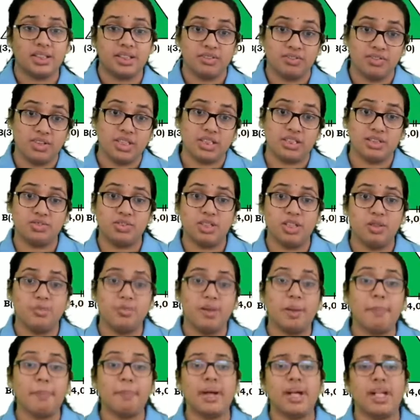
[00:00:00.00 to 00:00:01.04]
which will
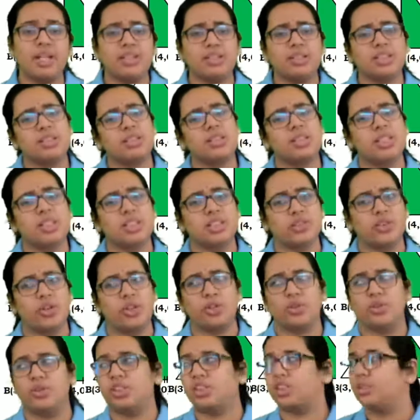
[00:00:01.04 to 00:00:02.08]
be minus 3 square
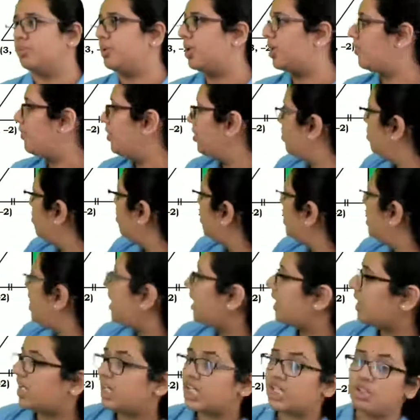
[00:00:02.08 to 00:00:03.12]
units. But we know
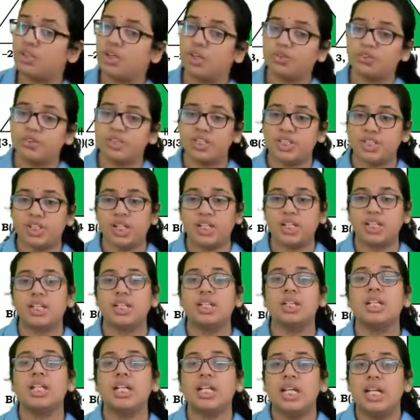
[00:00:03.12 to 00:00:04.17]
that area of the triangle
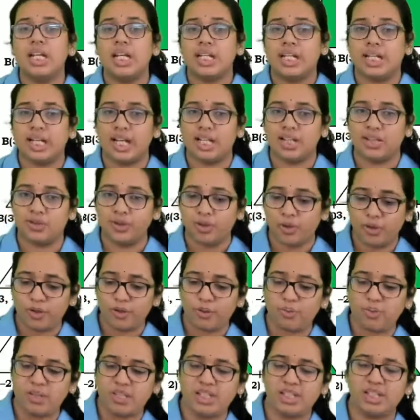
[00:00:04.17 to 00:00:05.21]
cannot
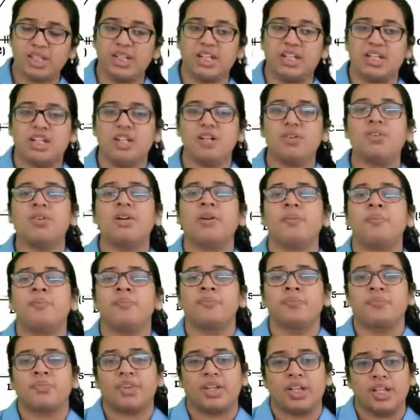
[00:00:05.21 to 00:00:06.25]
be negative.
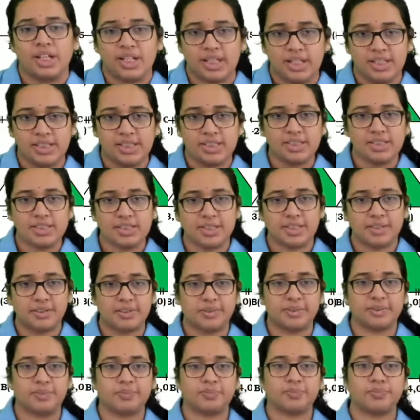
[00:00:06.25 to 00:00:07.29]
Hence
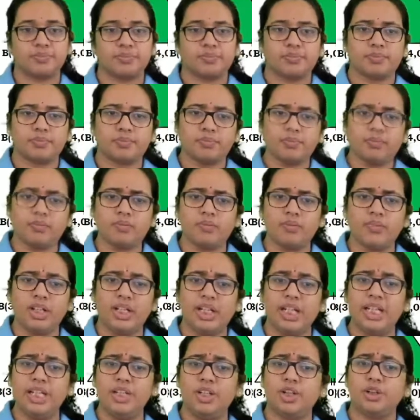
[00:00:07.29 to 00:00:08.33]

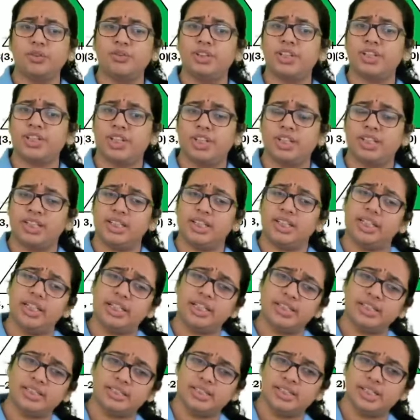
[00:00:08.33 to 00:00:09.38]
area of the triangle
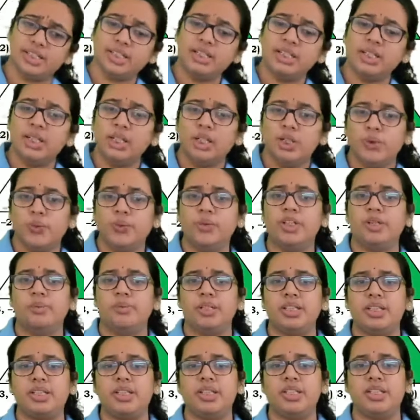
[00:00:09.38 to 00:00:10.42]
ABC will
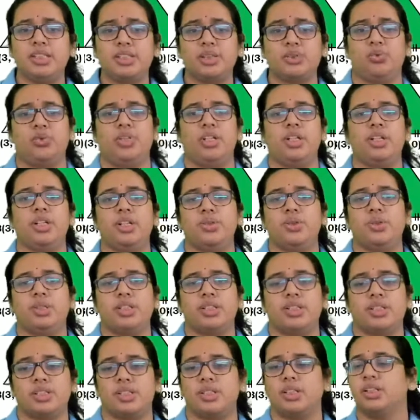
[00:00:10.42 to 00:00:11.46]
be 3 square
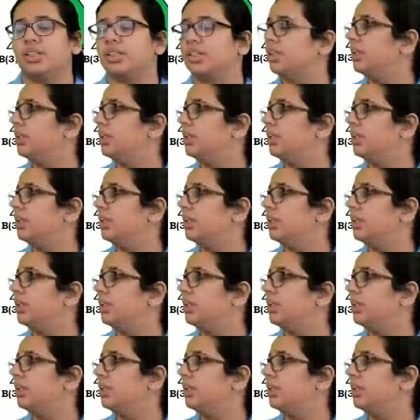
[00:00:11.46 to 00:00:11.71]
units.